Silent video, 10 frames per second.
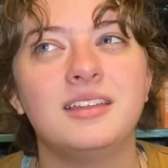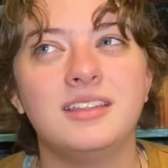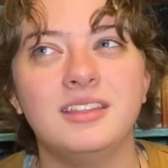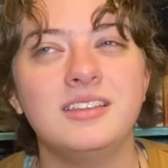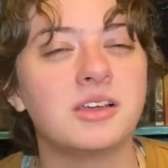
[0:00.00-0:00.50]

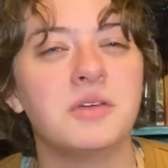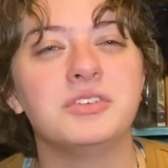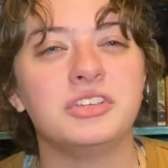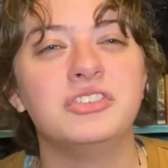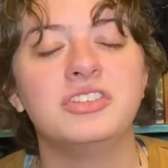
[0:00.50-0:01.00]
these
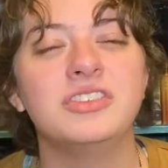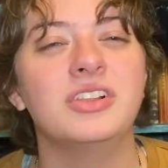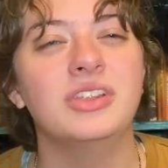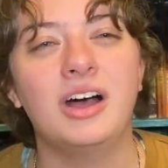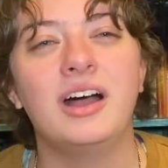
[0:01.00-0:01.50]
conversations a
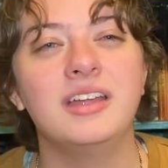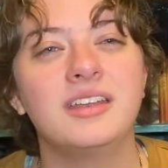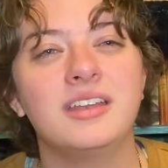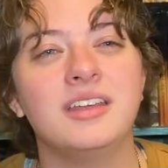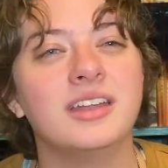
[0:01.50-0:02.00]
lot,
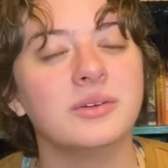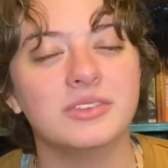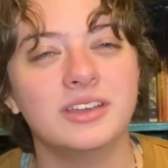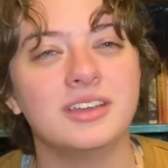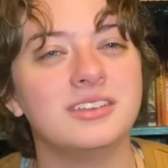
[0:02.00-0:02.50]
and I was
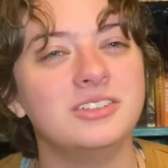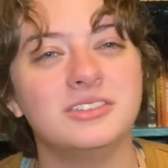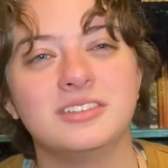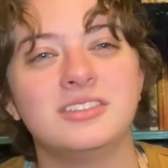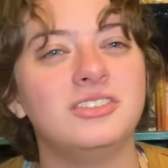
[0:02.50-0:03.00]
like,
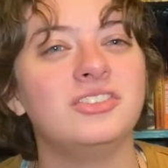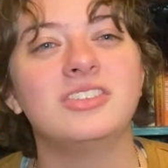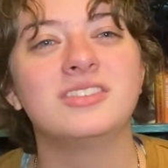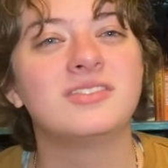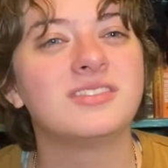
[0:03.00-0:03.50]
dude,
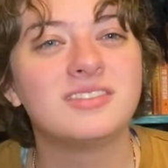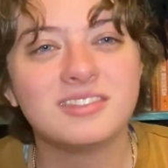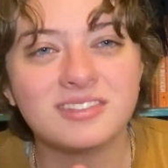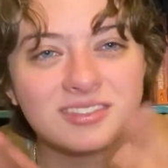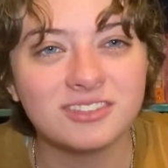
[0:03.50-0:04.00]

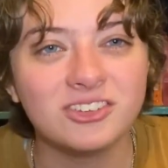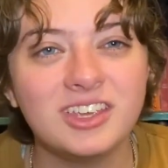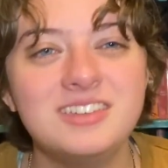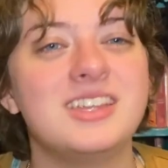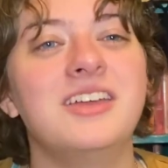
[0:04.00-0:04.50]
just
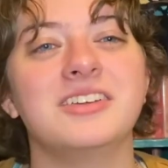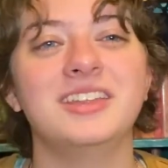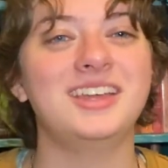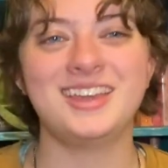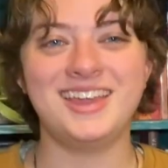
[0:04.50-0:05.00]
get together.
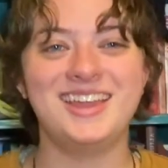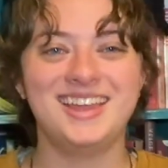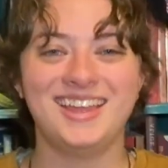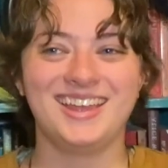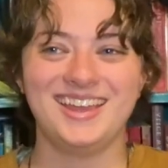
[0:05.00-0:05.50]
Like,
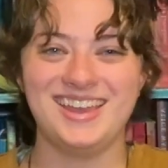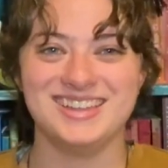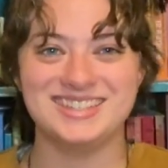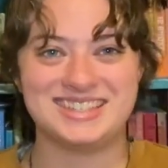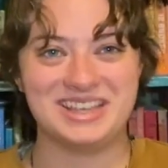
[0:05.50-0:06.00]

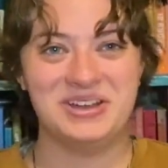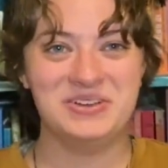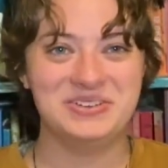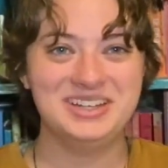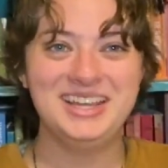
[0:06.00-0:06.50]
it's
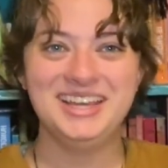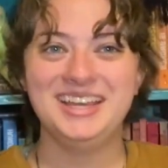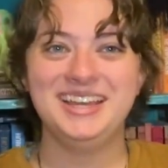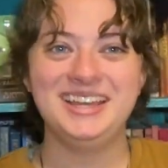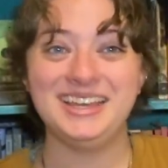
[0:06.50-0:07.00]
so
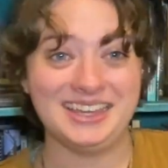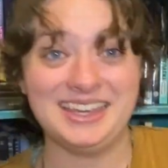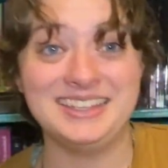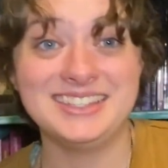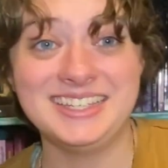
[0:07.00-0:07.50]

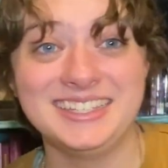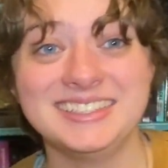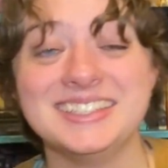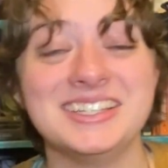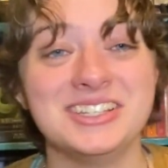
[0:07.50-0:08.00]
easy.
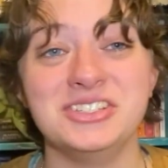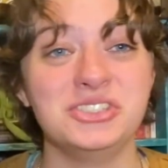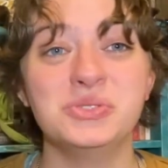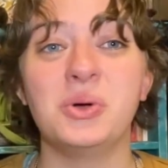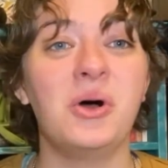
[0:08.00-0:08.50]

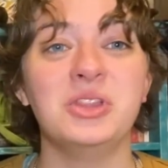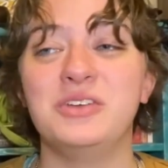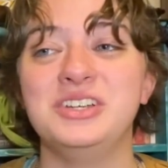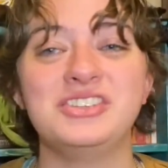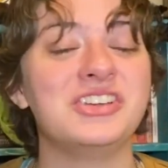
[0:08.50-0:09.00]
You all
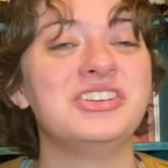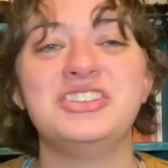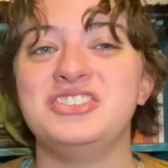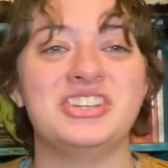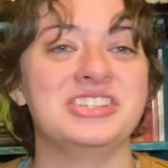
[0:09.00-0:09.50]
love each other.
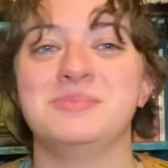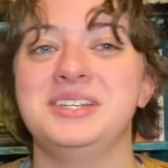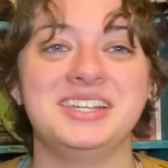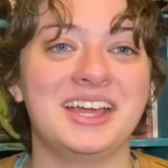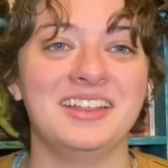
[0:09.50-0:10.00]
Just be
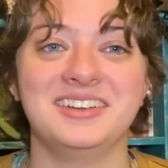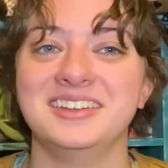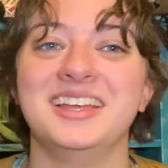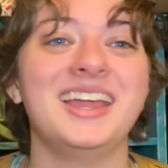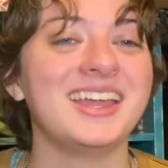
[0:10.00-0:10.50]
together.
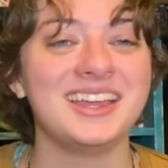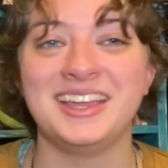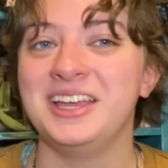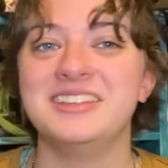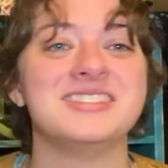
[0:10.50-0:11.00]
Like,
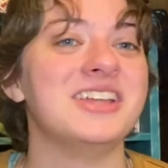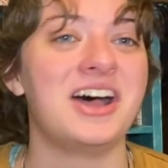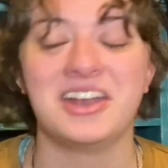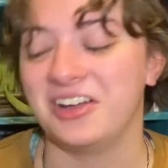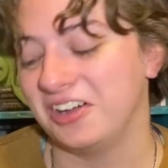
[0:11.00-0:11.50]
it's
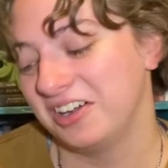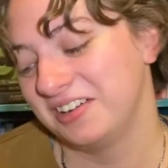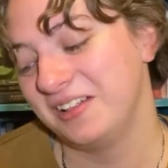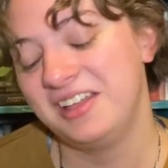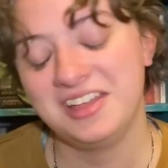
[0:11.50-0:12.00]
not hard.
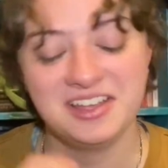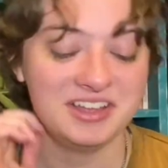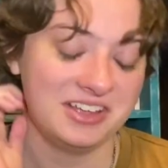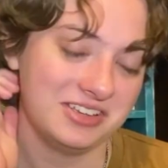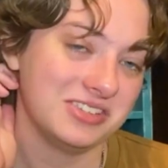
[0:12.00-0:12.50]

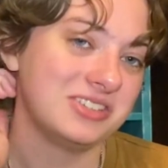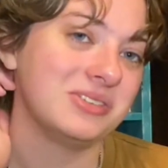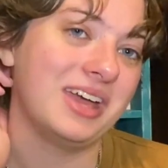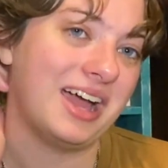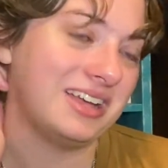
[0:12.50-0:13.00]
So
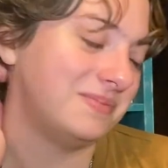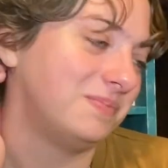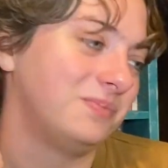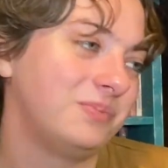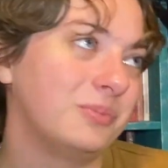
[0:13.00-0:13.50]
that
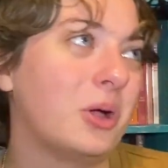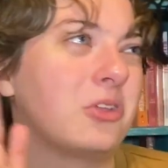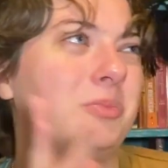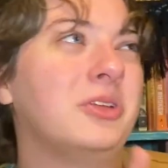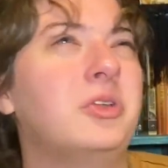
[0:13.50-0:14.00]

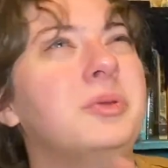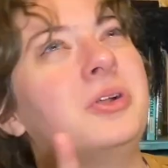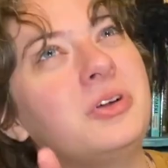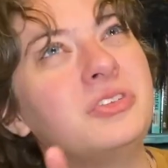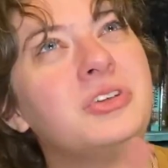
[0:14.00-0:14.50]
bothered me a little bit.
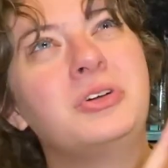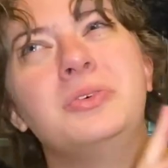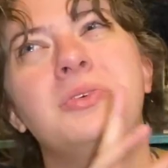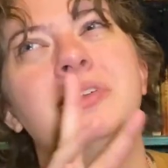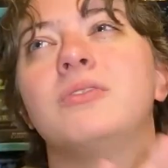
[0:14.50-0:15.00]

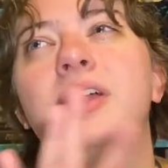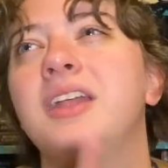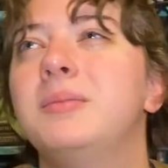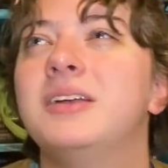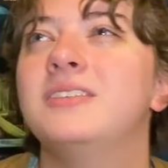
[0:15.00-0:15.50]
Also,
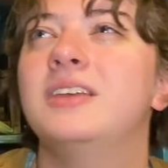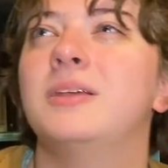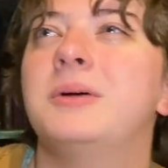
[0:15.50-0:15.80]
random ass thing that